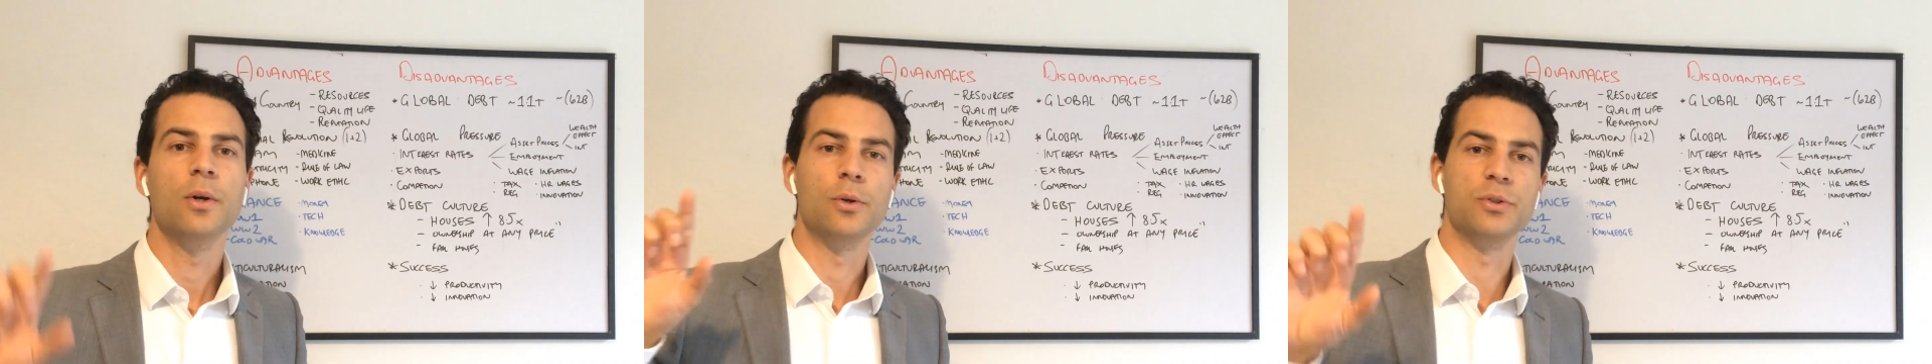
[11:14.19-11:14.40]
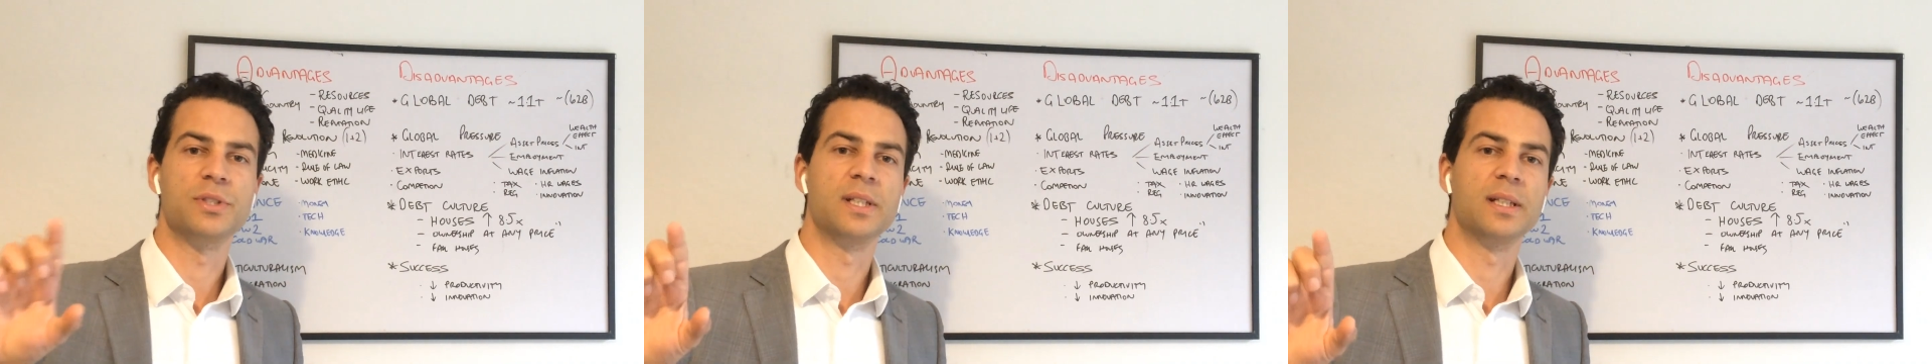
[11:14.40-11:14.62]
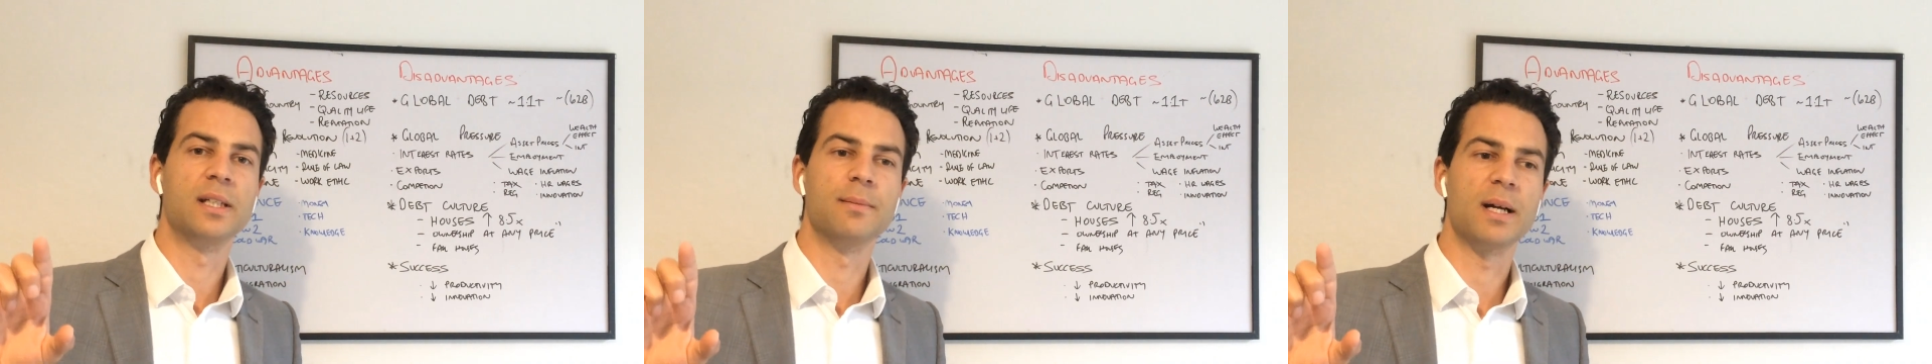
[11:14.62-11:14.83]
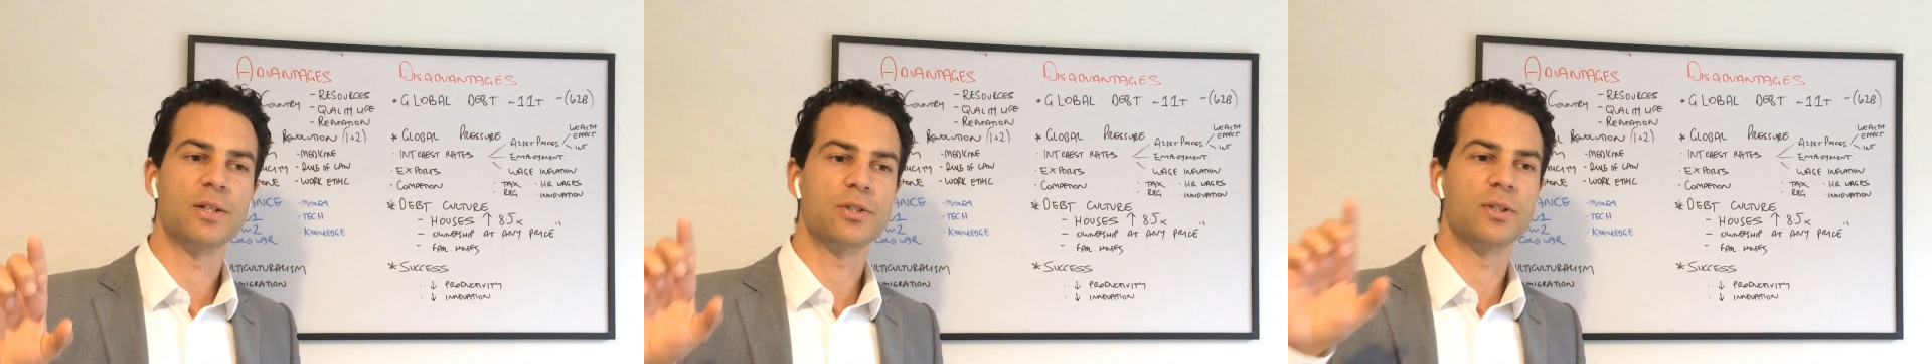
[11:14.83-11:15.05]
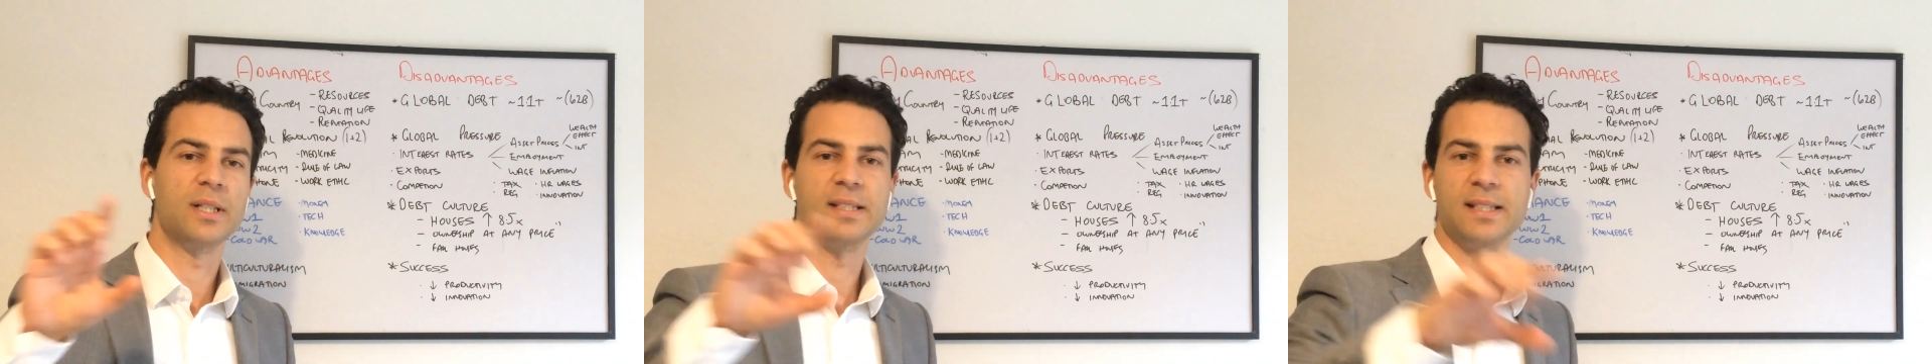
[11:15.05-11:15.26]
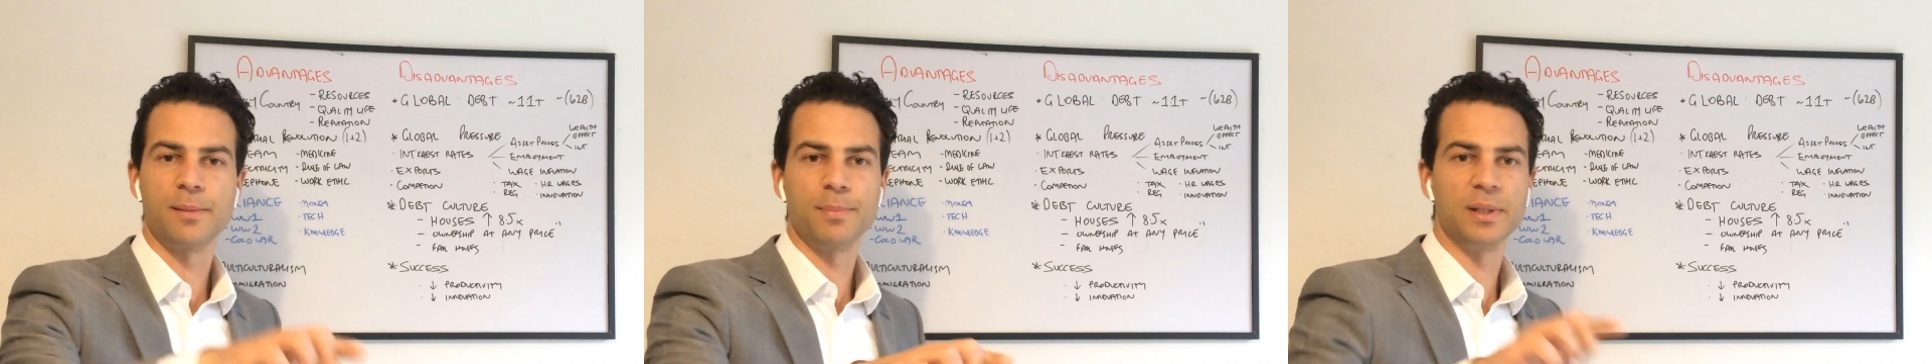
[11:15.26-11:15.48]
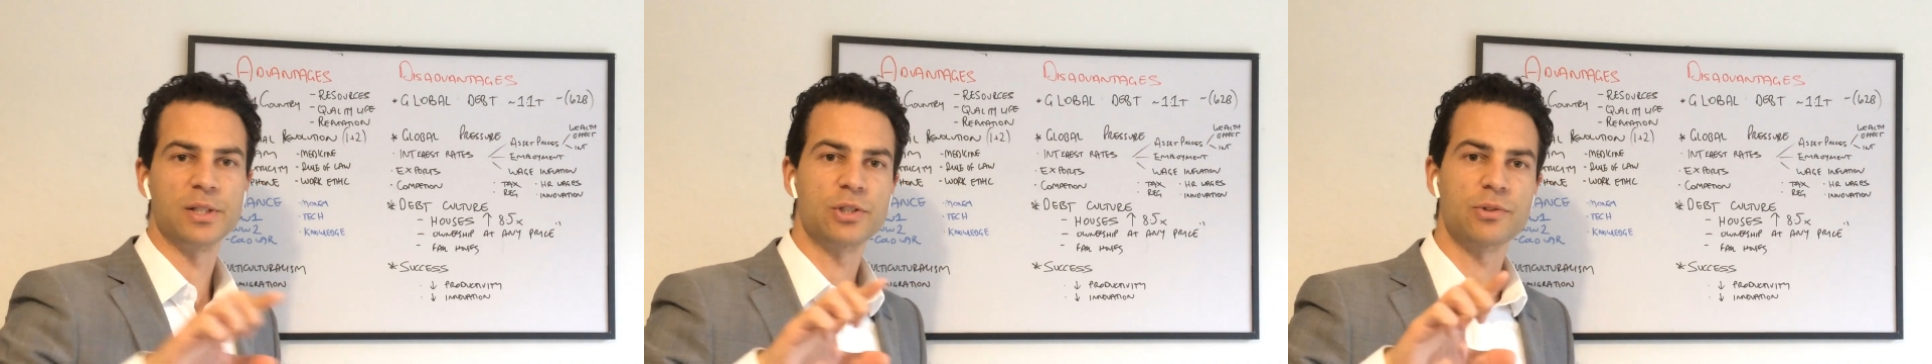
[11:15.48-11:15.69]
who's thinking about, should I set
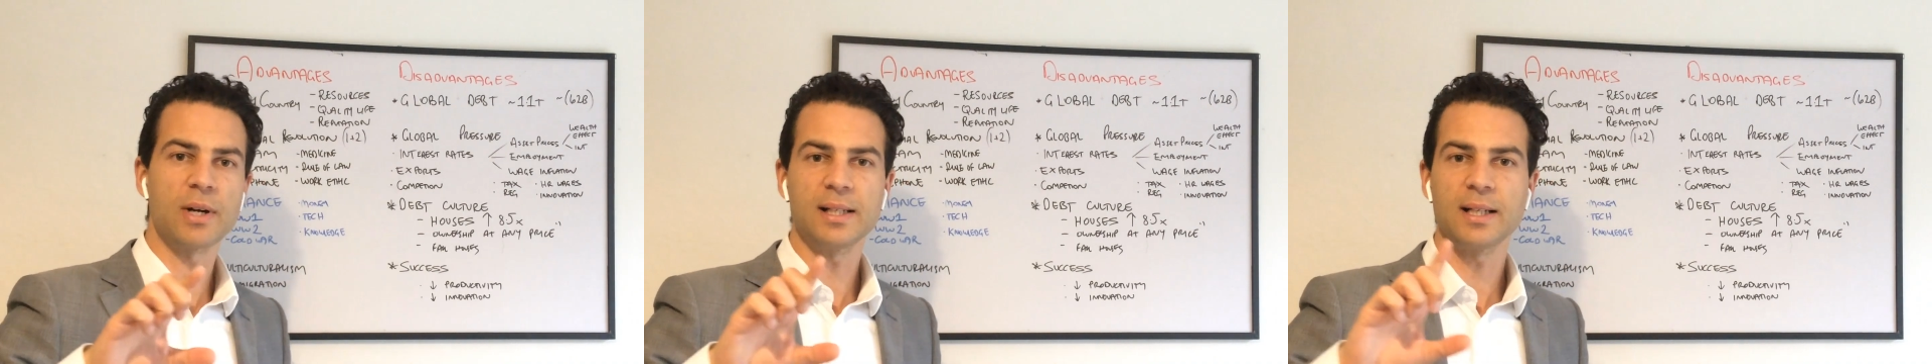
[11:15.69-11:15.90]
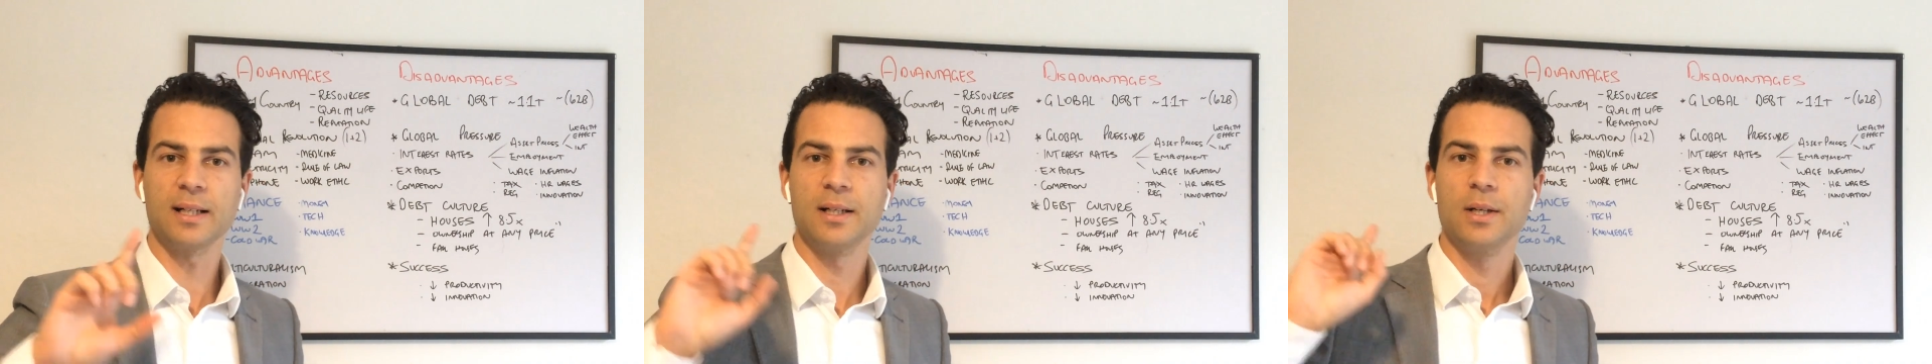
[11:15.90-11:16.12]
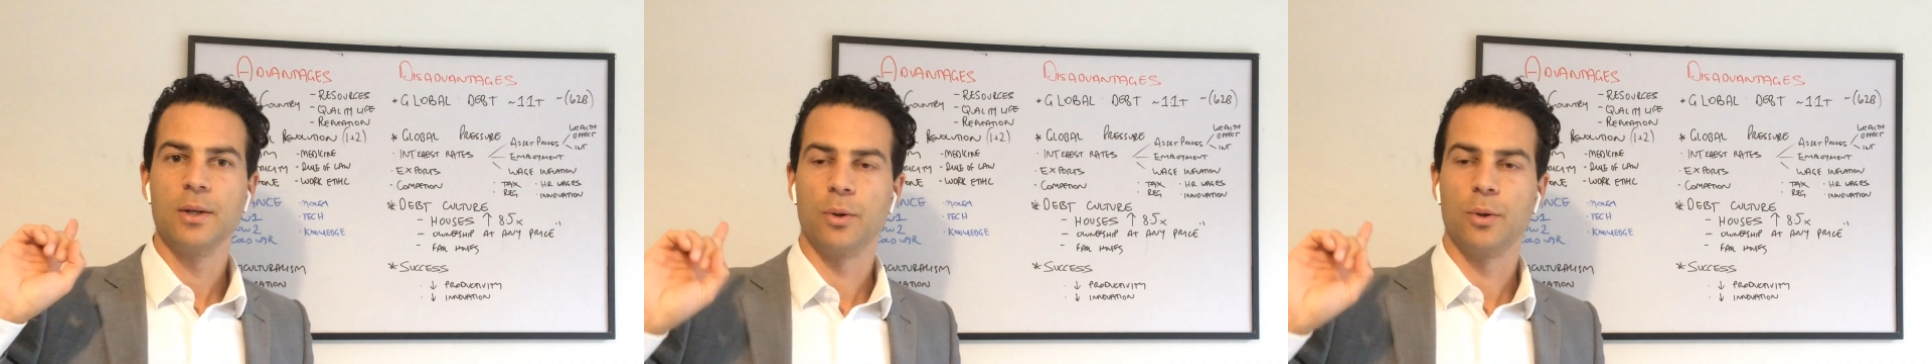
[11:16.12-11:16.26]
up in Australia,